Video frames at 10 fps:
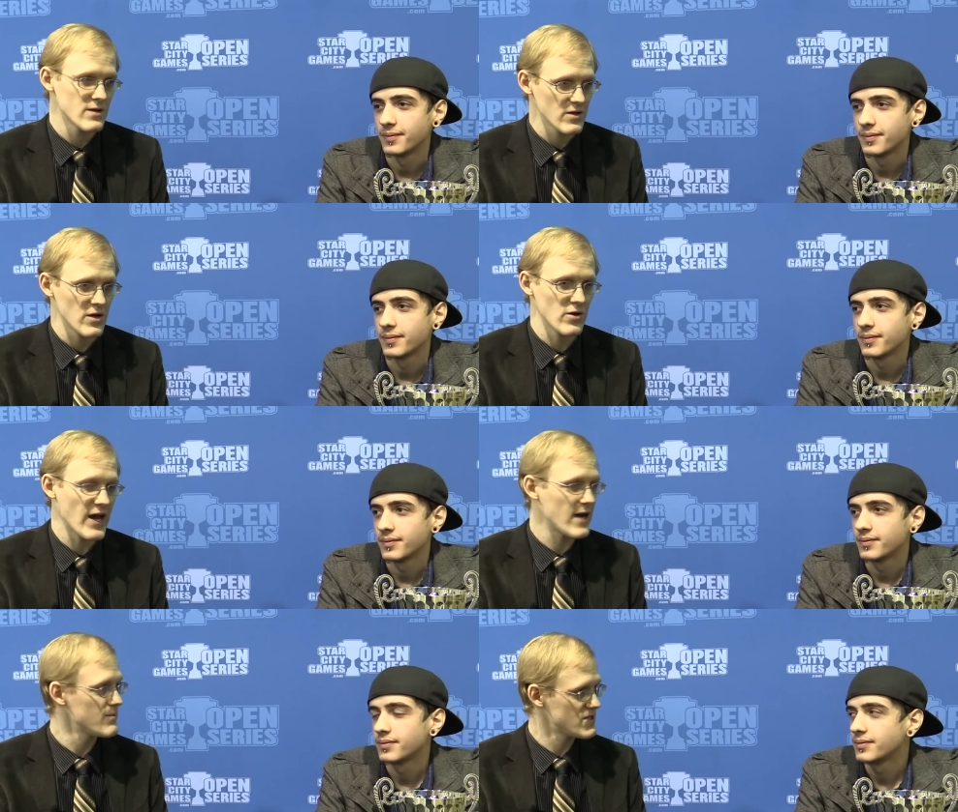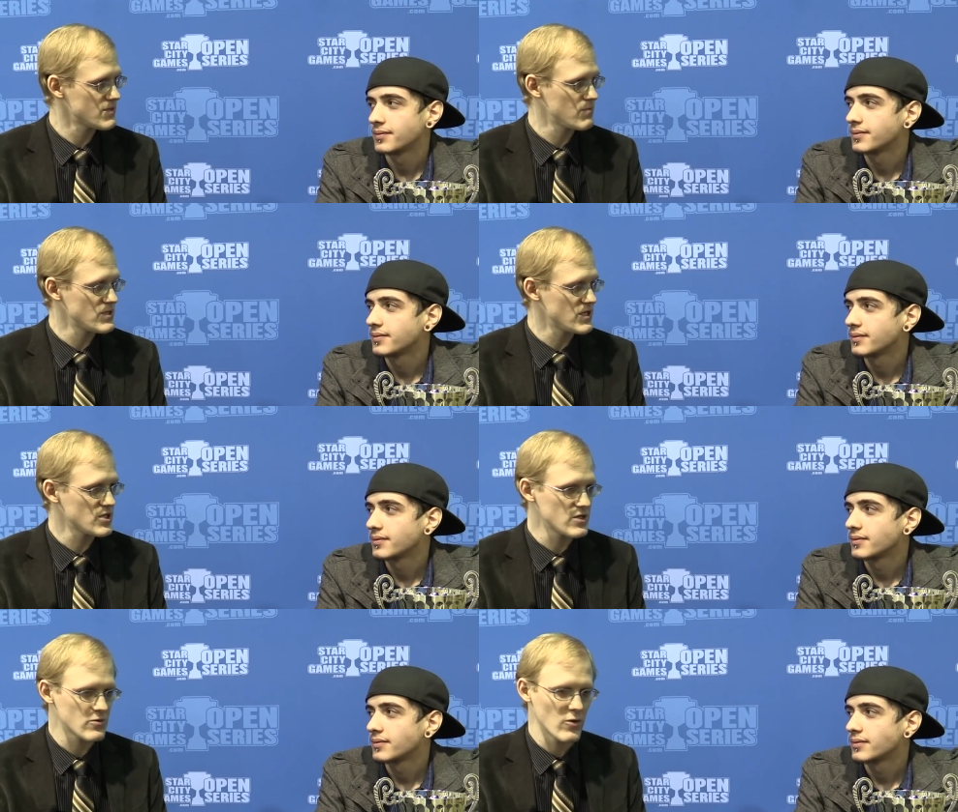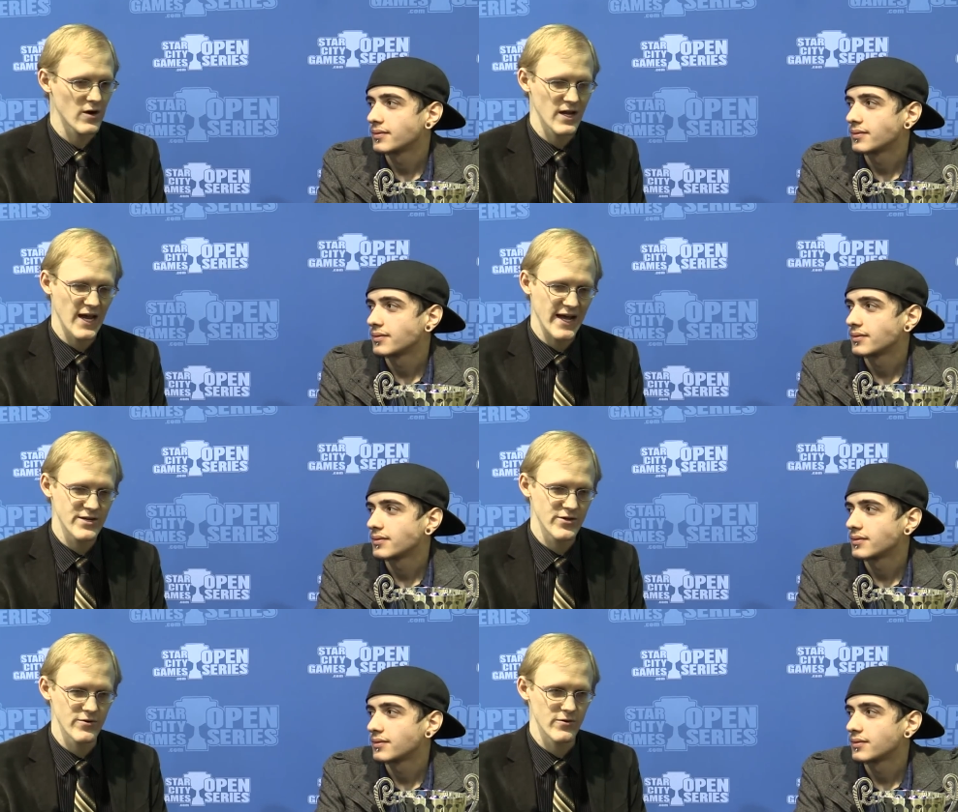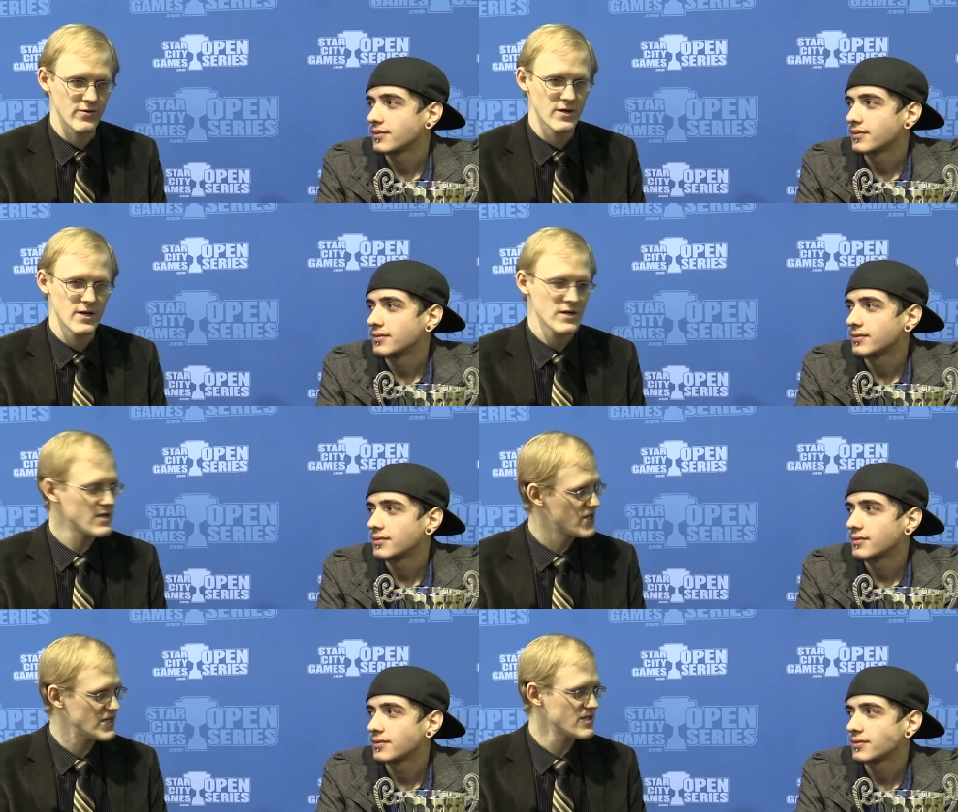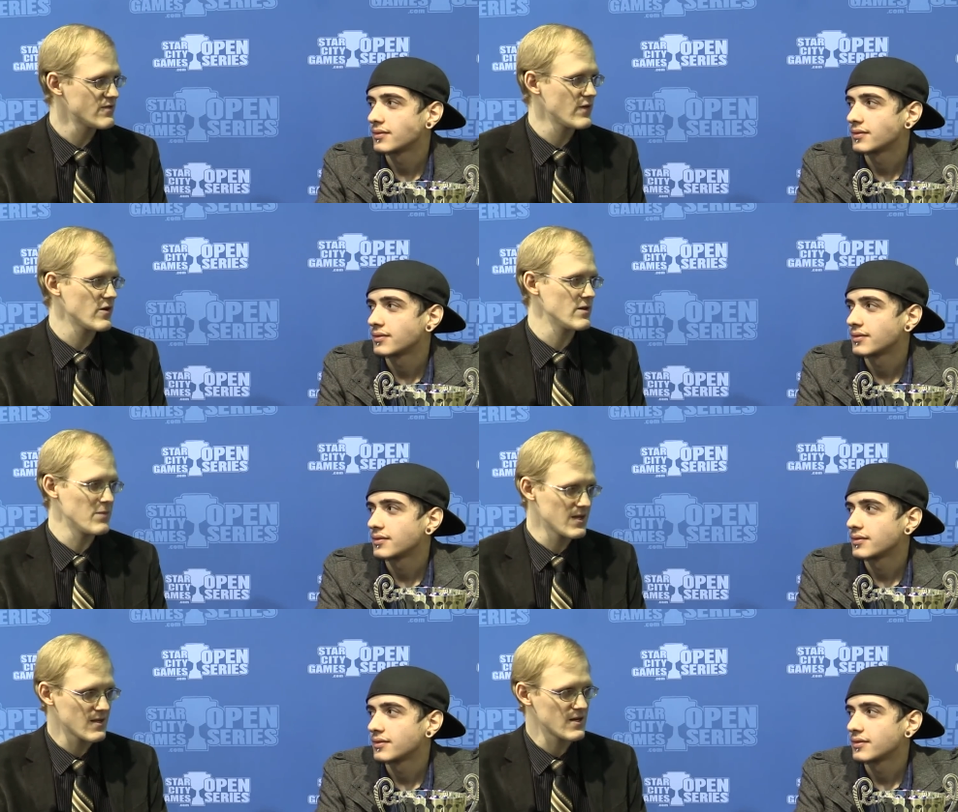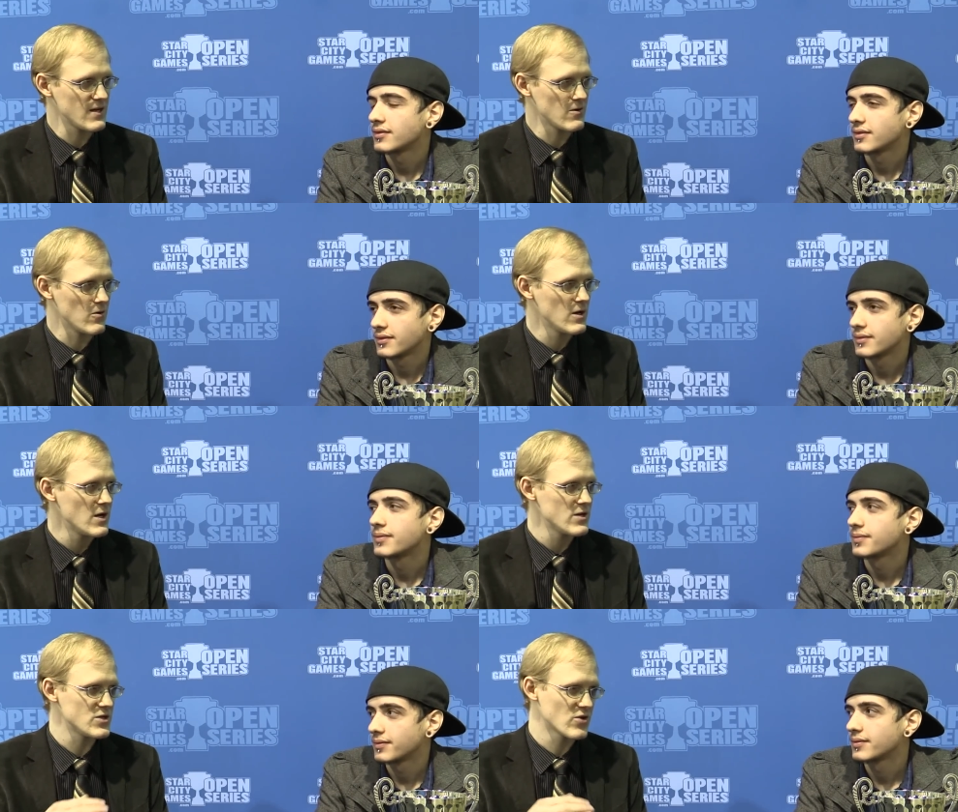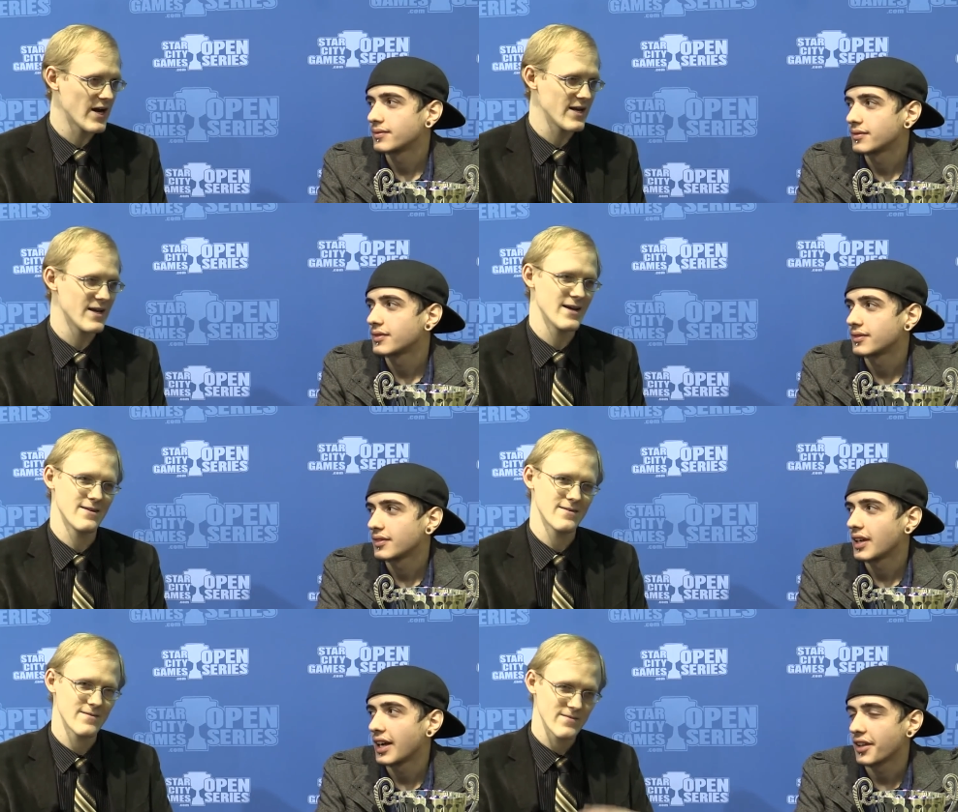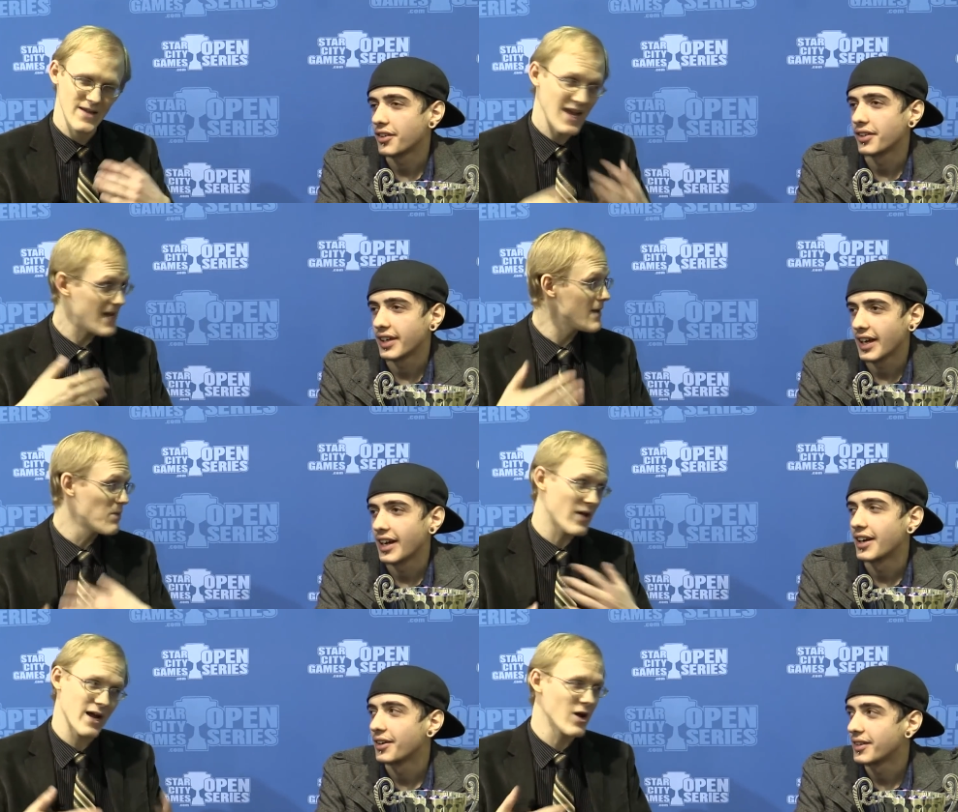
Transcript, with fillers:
Speaker 1: You know, you had him in a position to where he had to detention sphere, the pithing needle, to try to get any oh, plan